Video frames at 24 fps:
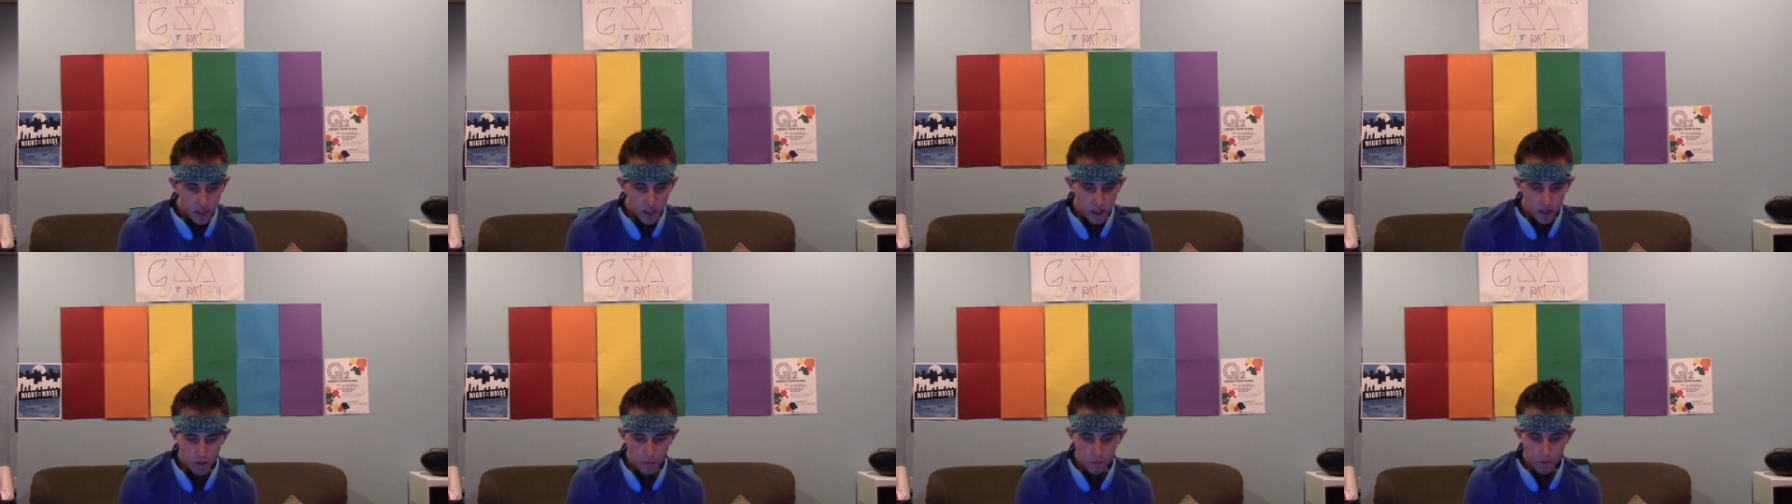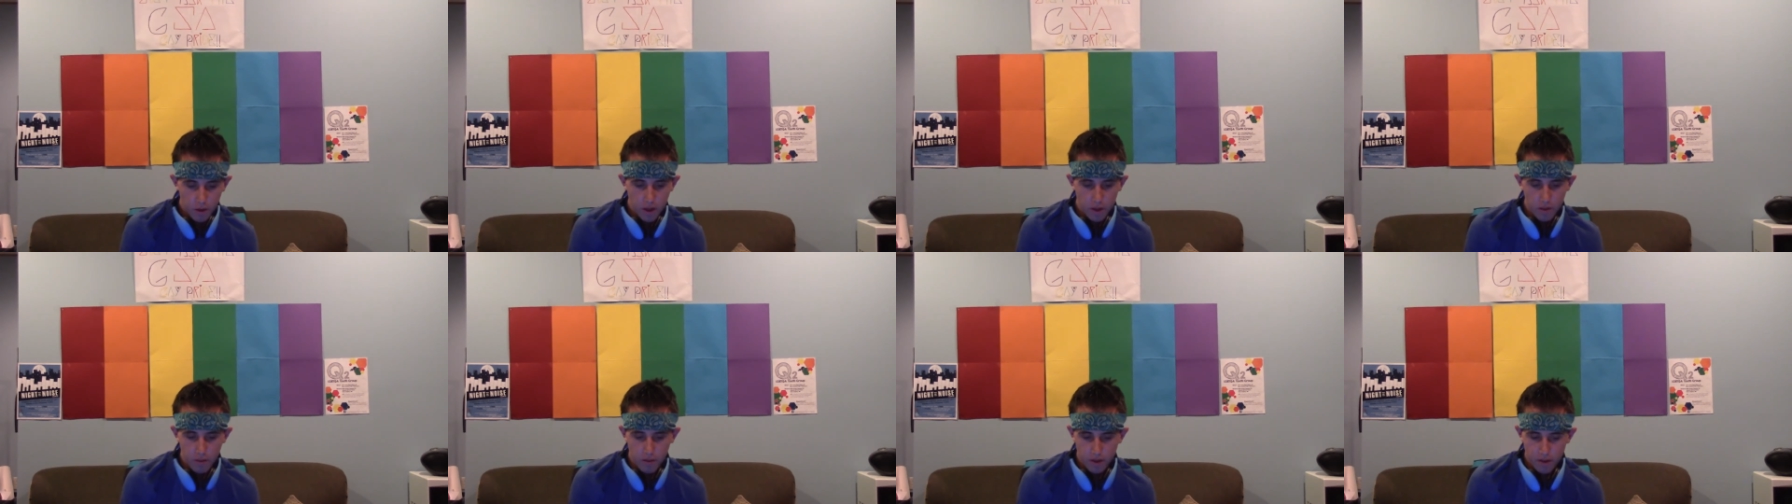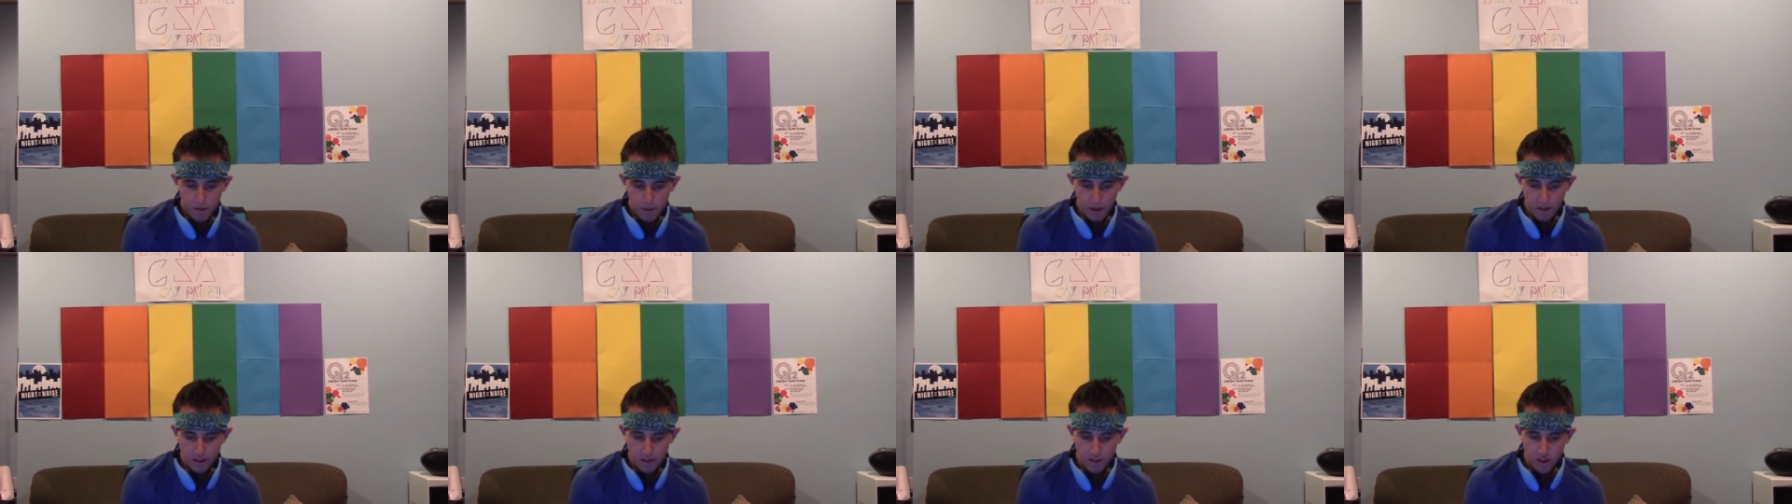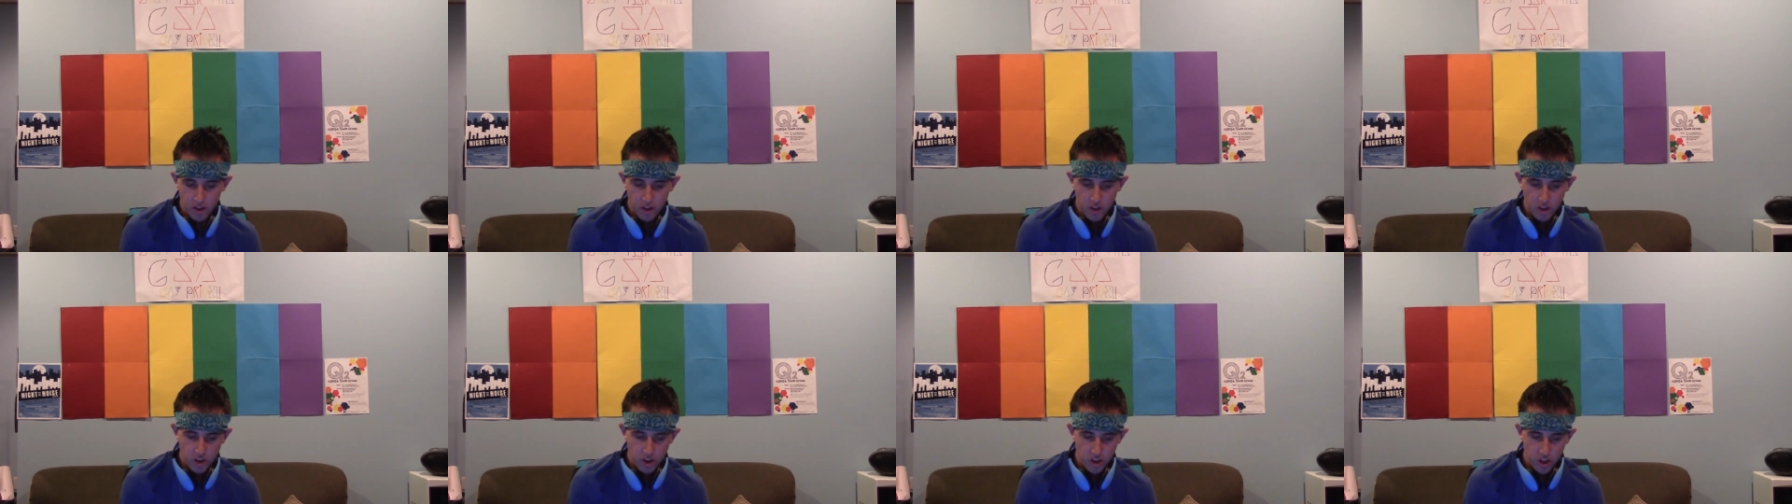He really was the best.
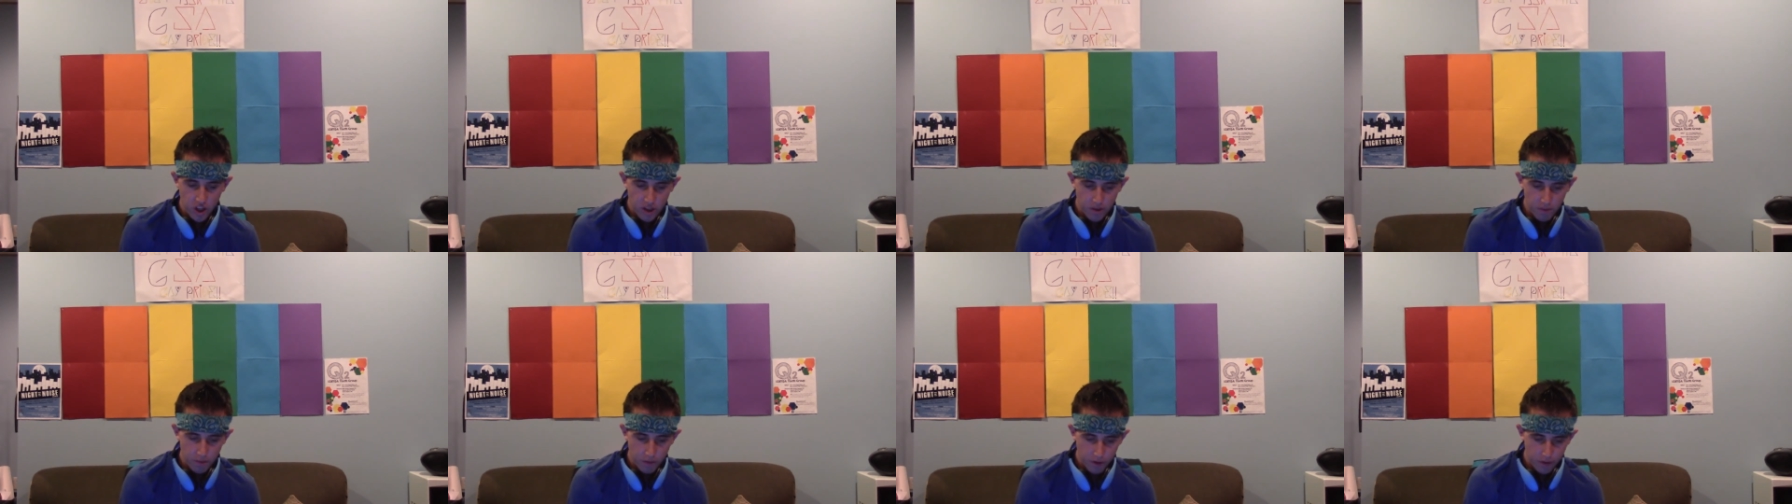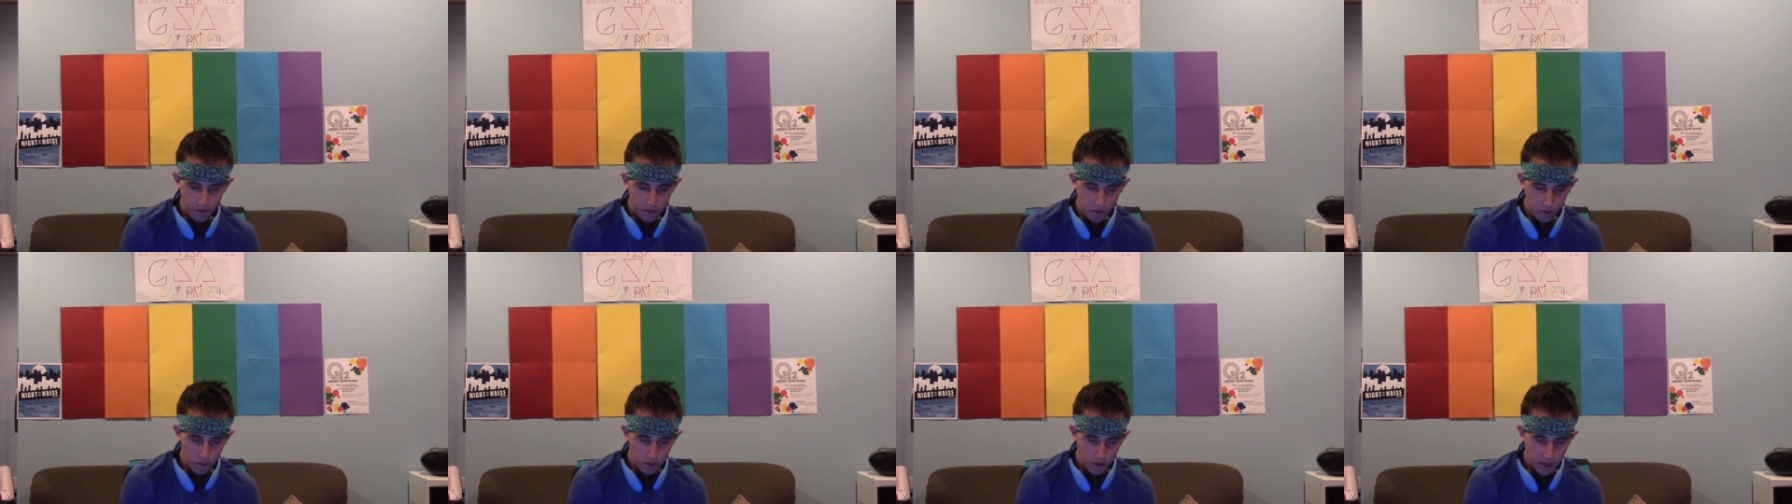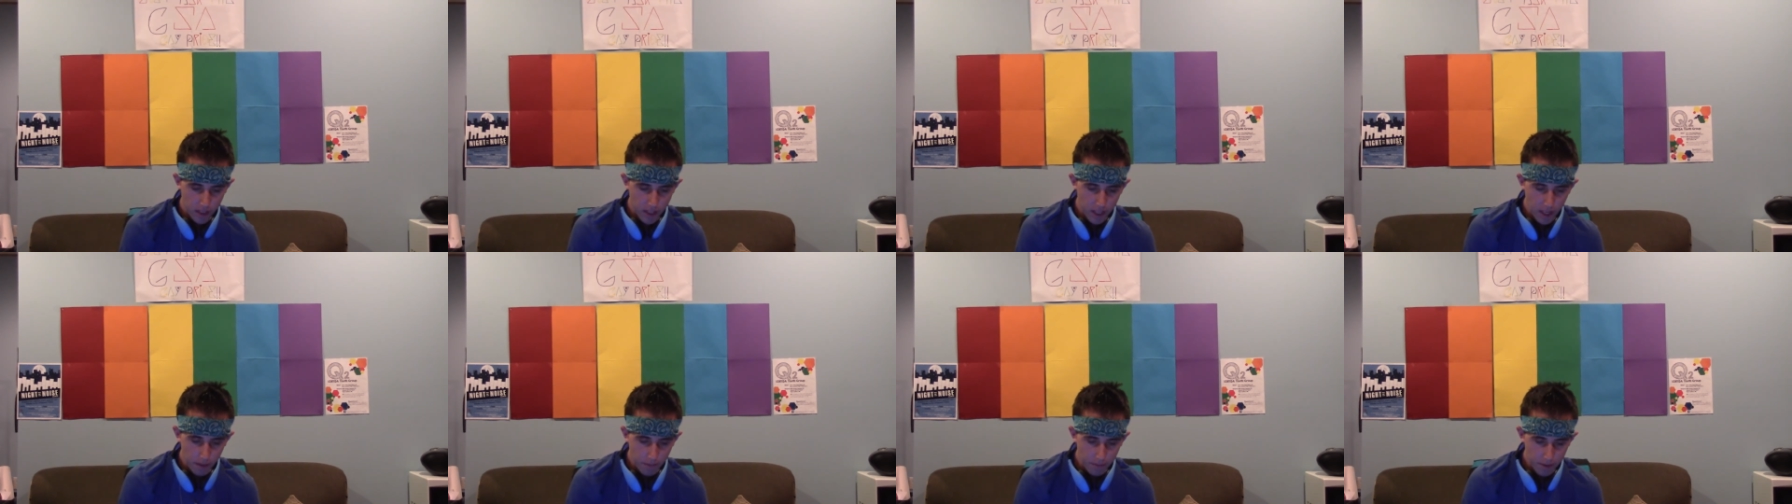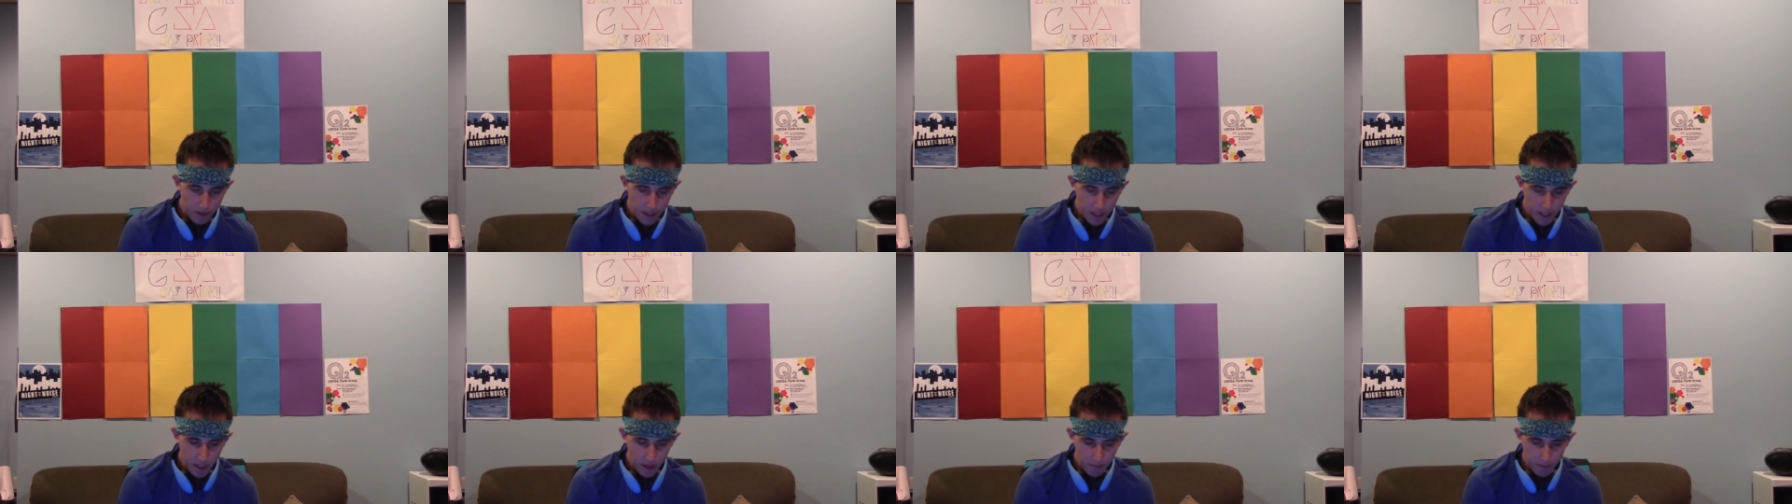Jay's point of view. Get up,
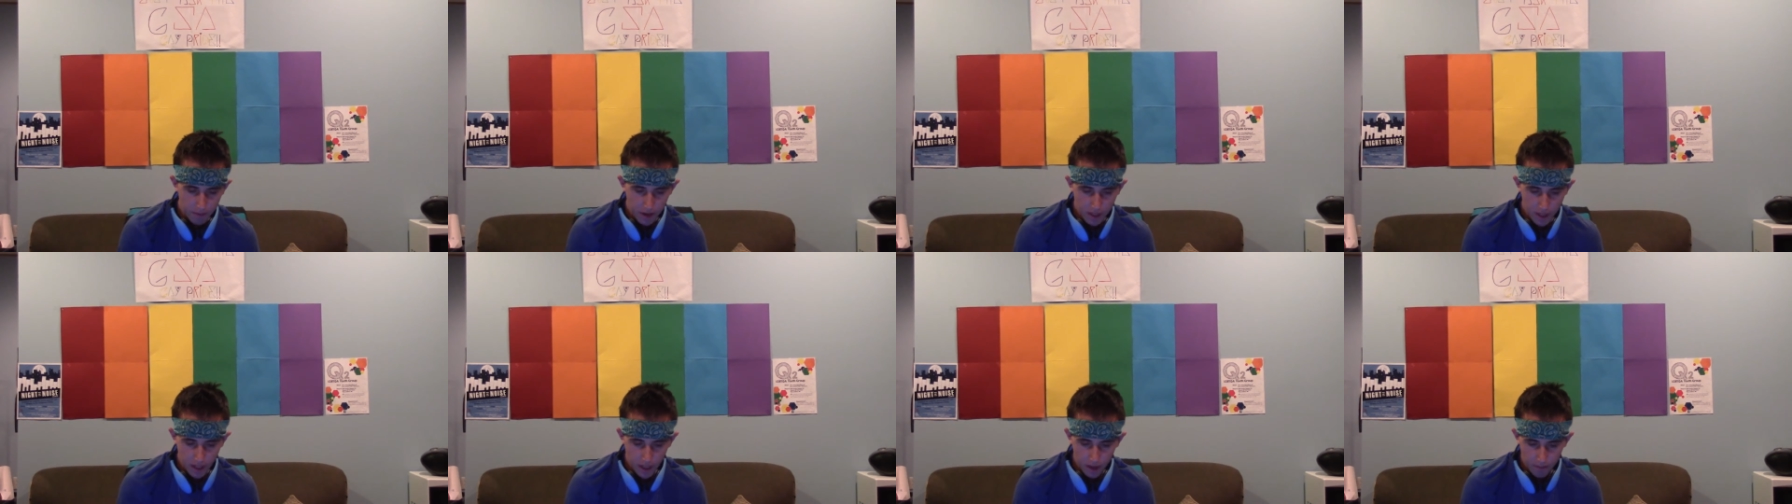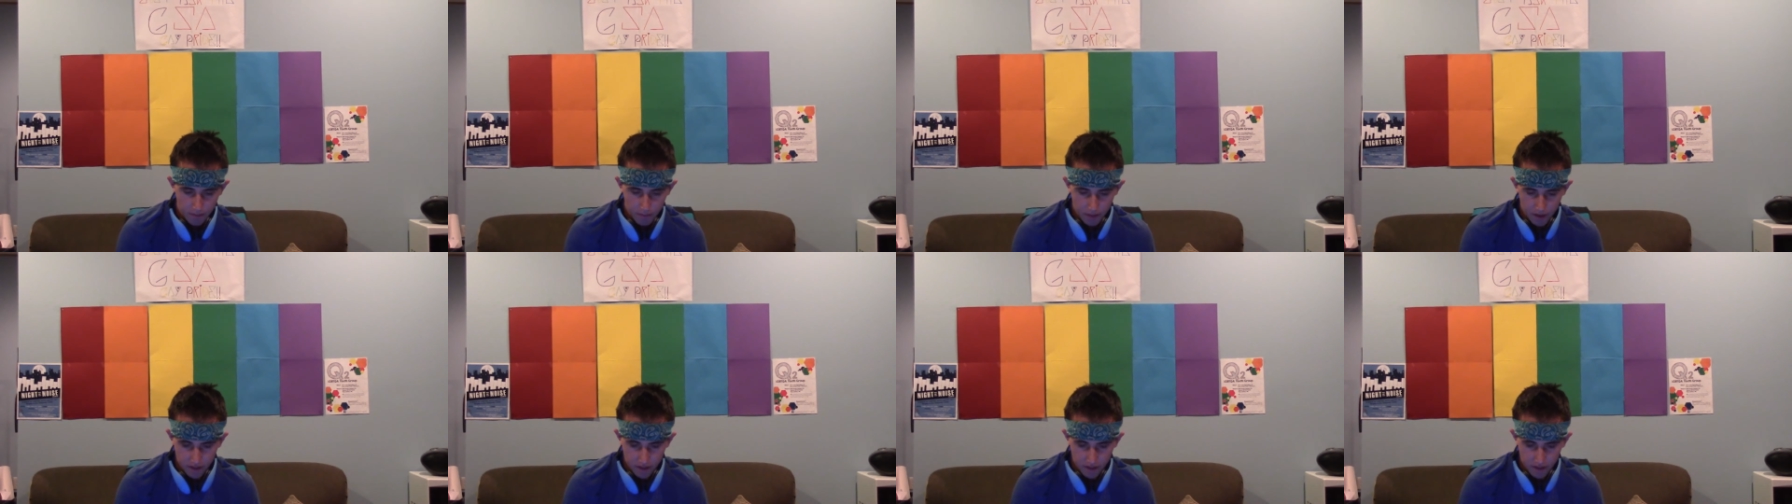get up, get up.